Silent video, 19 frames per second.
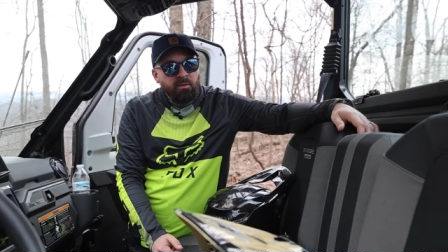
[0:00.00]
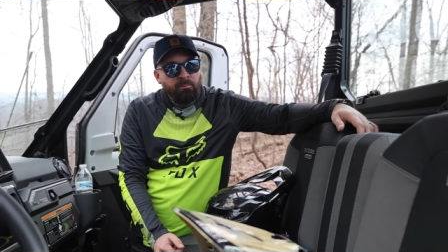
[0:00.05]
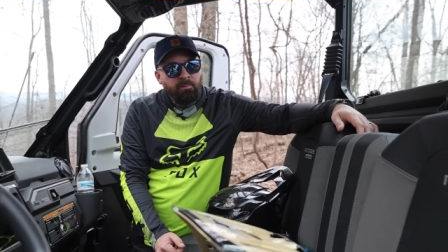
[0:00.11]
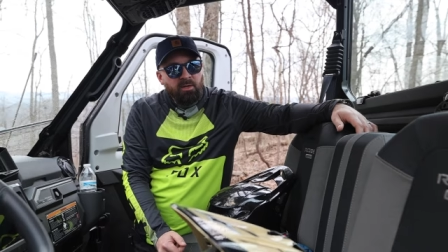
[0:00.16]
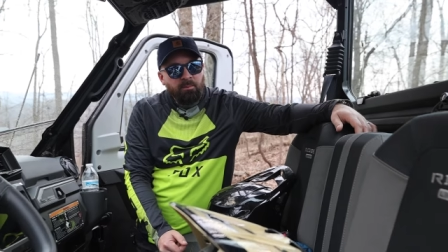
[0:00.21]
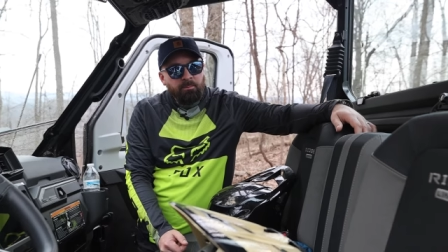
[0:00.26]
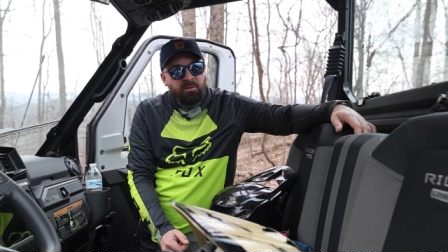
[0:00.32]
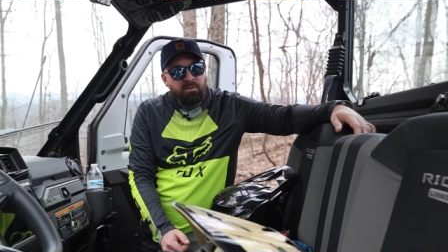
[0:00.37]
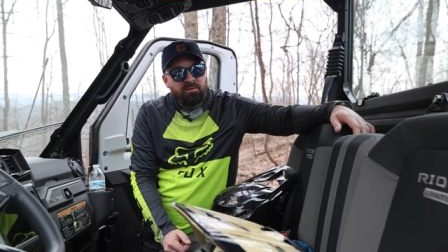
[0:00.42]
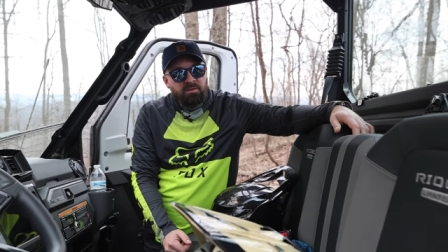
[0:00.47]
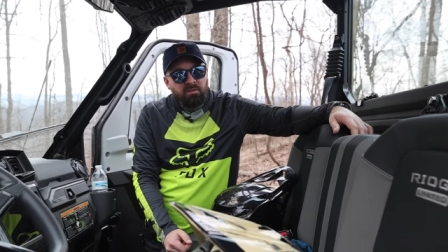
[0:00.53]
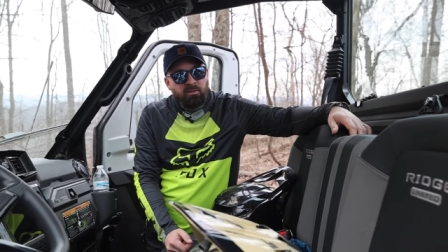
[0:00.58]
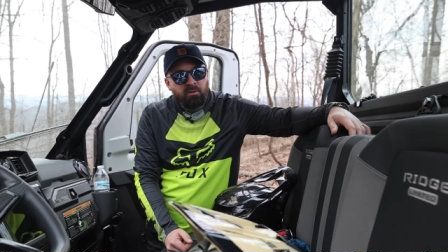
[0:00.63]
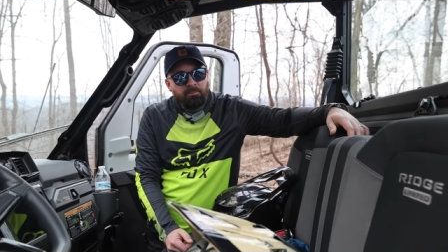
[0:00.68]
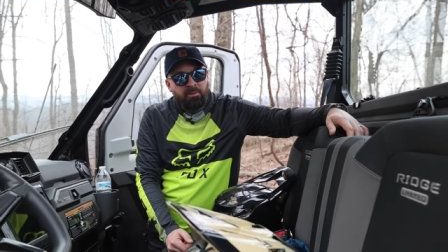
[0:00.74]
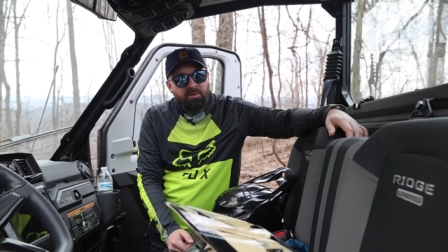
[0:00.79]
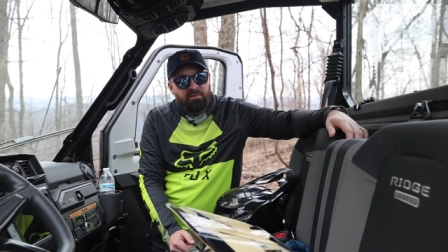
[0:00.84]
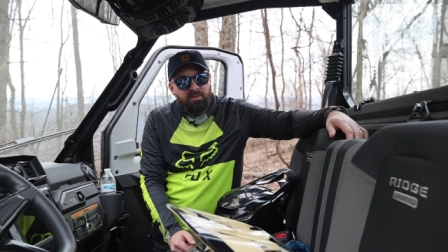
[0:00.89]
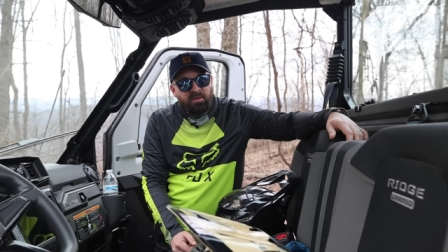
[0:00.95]
They make a big deal
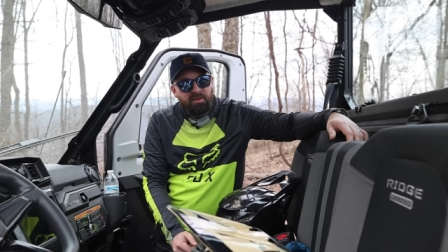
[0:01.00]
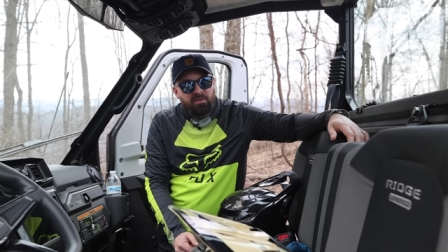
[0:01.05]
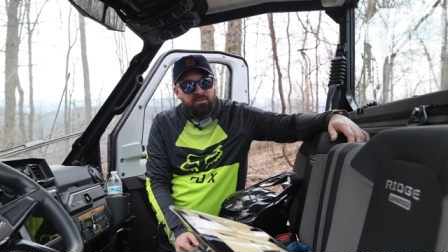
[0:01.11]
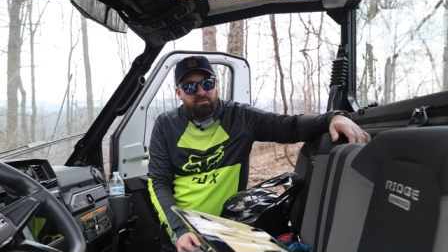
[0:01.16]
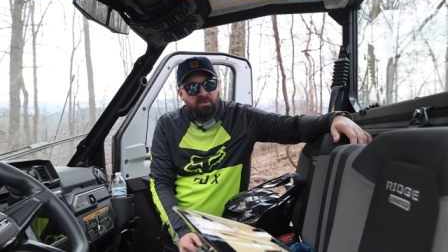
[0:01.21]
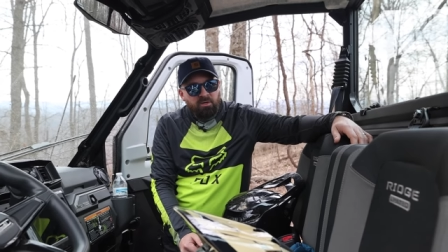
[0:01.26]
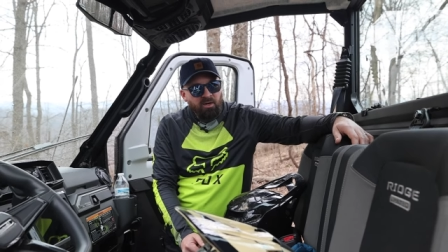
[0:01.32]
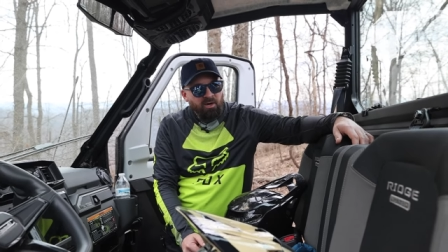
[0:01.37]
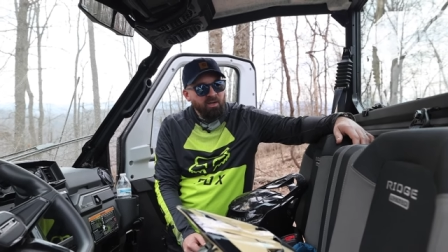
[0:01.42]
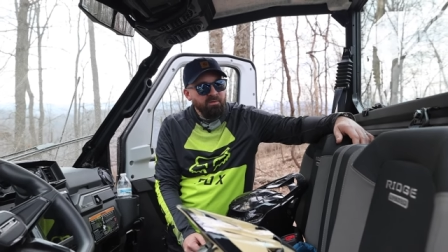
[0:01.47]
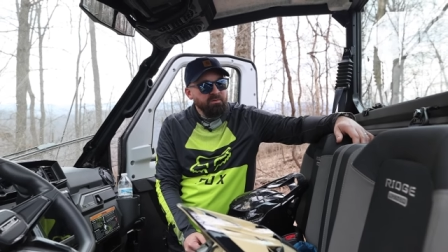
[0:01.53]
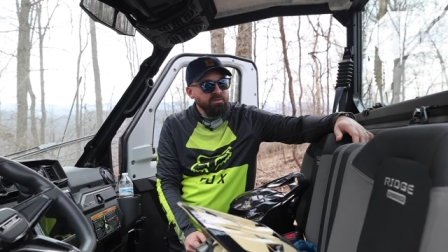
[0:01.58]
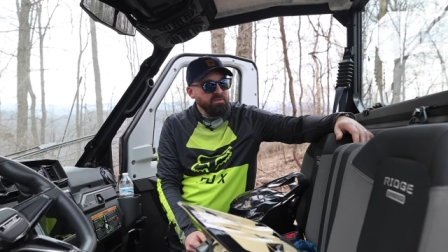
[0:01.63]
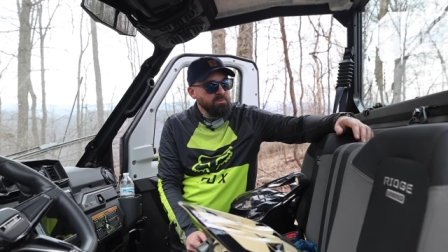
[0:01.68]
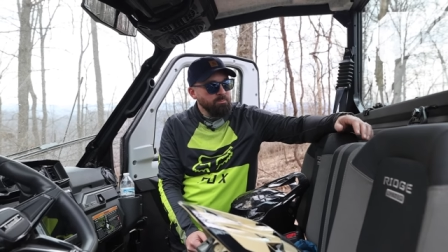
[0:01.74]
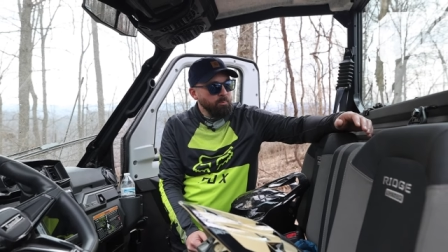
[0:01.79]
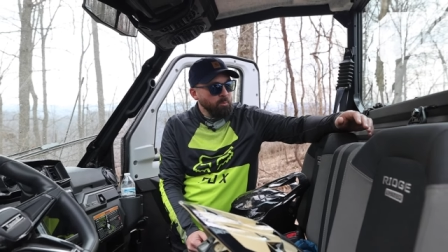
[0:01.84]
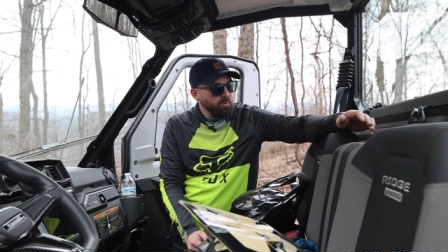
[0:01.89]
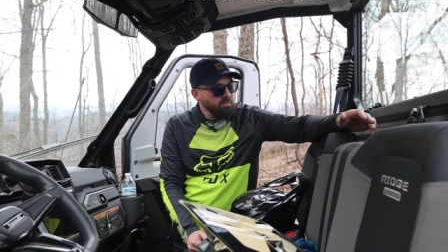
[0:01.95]
about the XR having
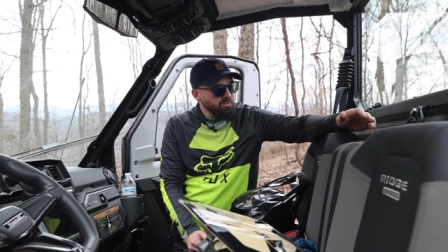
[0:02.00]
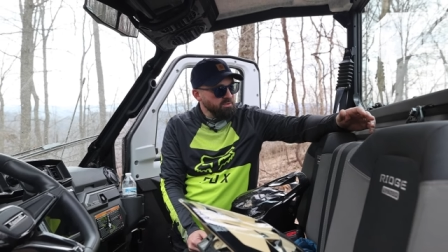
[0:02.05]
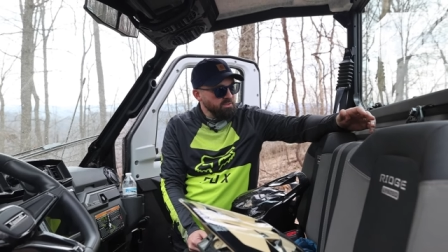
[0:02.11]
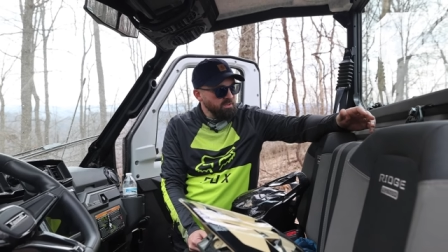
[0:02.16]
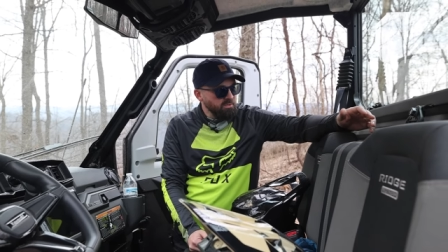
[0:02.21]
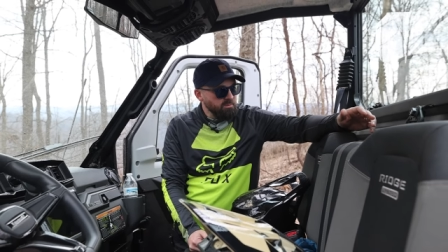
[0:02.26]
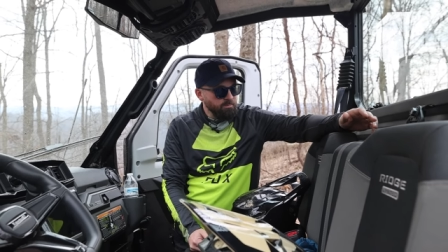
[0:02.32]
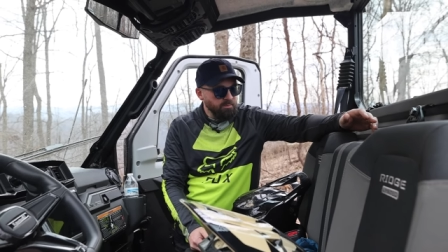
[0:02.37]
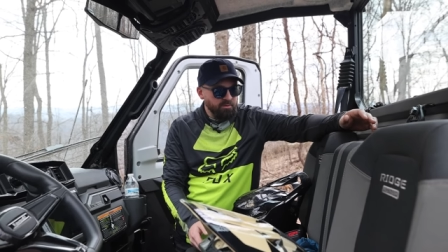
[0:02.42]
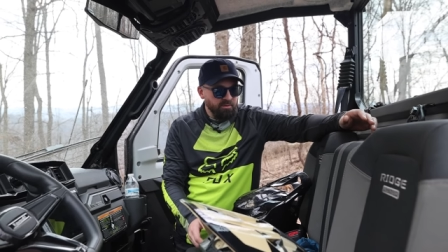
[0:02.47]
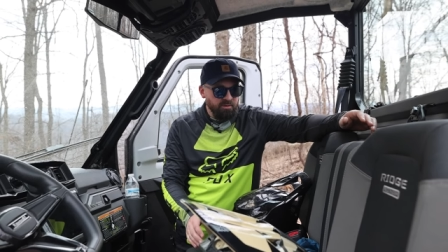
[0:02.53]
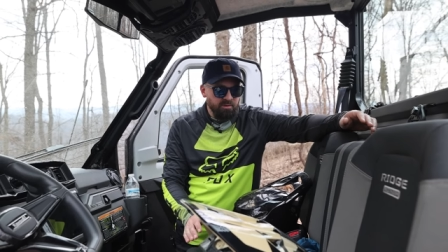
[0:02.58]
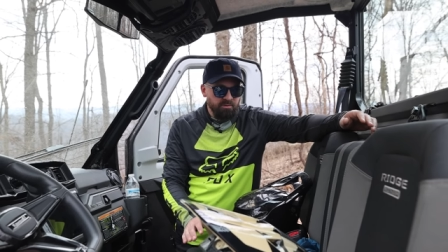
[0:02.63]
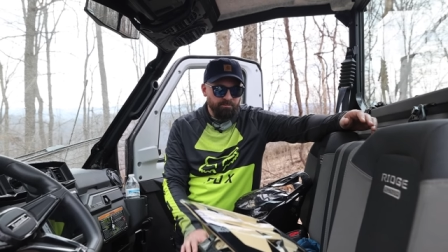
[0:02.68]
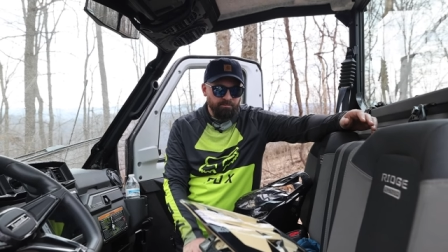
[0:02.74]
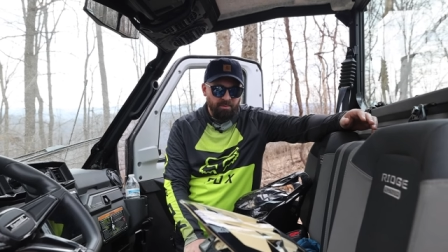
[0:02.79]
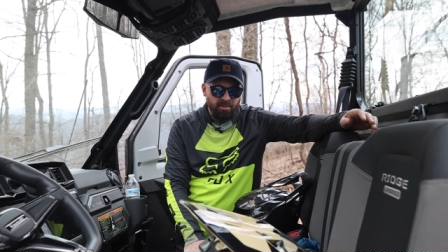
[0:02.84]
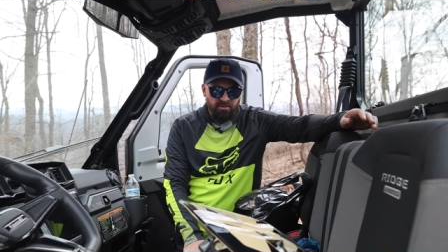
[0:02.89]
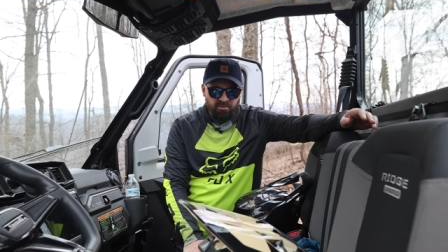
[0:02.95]
sports seats, but these
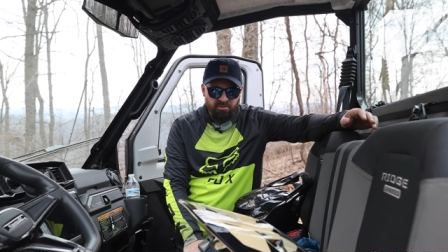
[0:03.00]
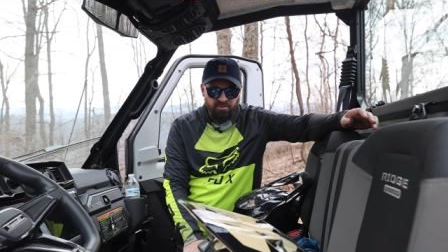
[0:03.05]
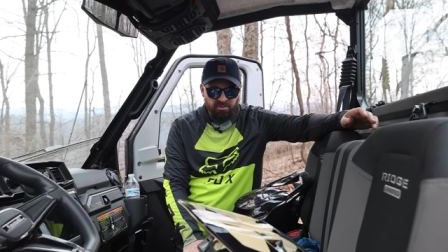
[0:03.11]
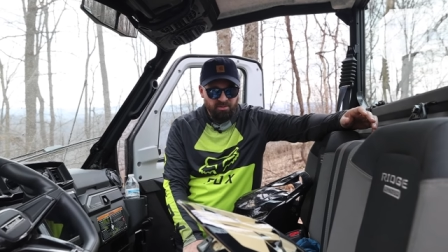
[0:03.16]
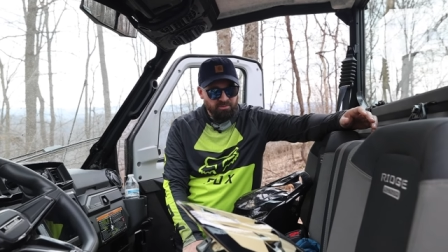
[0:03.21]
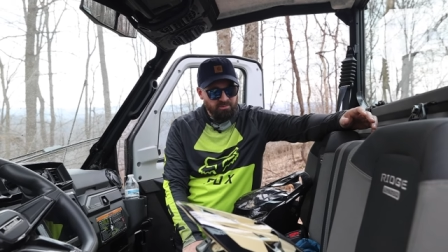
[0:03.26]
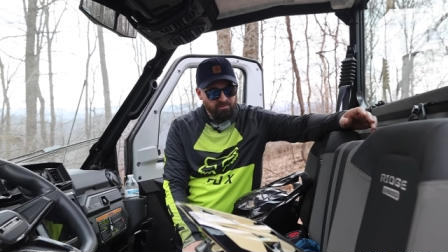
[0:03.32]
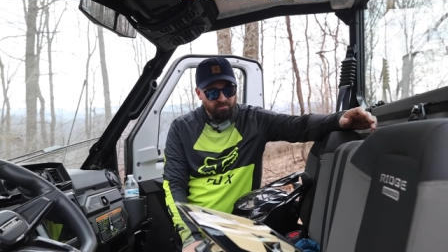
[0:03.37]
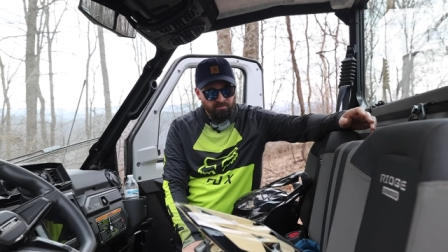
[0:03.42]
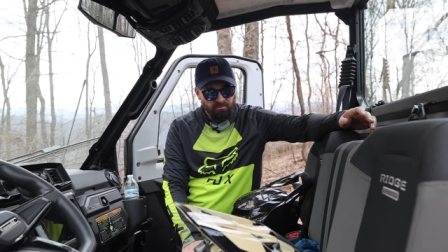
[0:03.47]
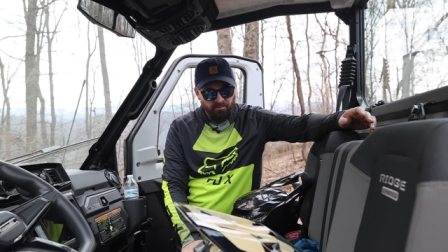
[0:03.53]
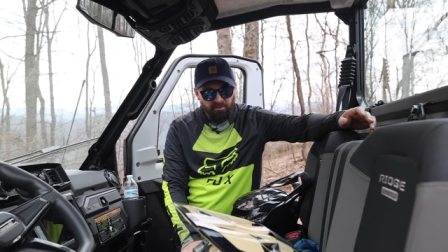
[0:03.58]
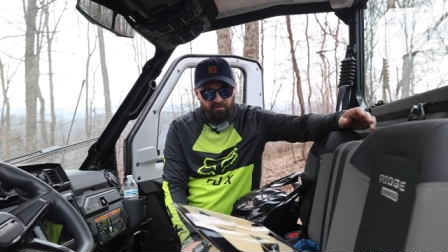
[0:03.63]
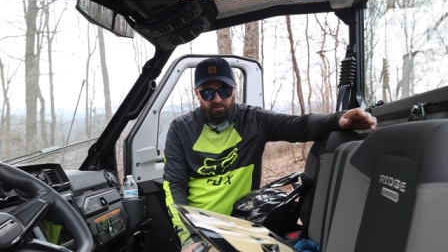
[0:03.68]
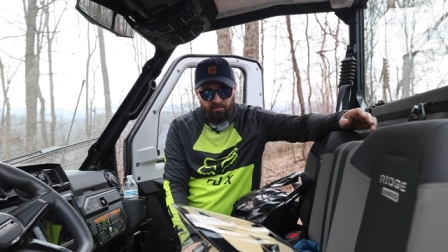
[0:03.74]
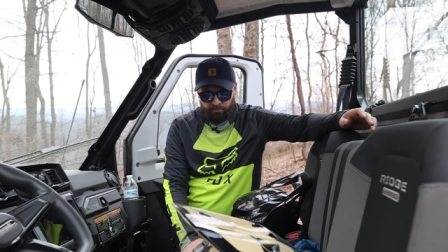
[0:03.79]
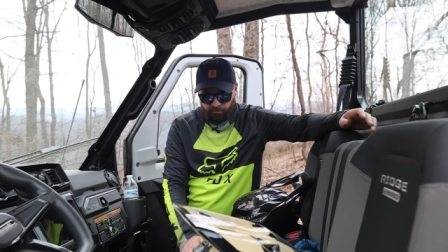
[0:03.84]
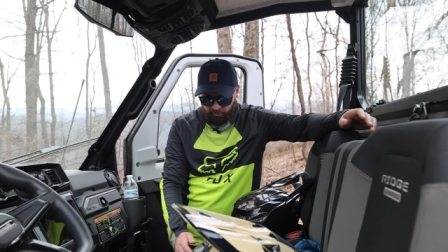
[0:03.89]
bench seats are really